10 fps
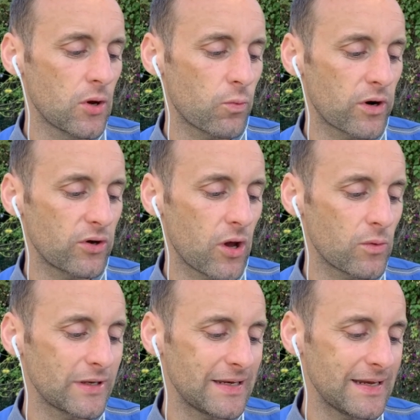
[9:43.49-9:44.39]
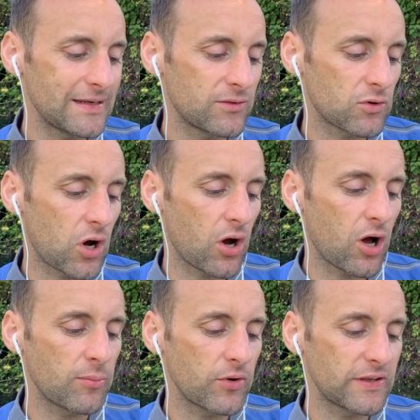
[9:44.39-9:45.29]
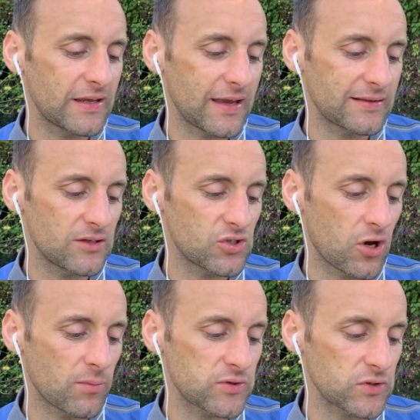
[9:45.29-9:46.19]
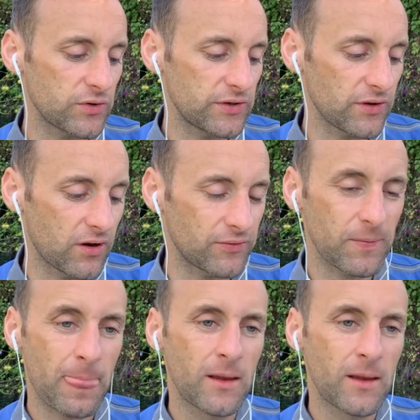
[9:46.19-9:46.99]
where I only need to call by to get the job signed off.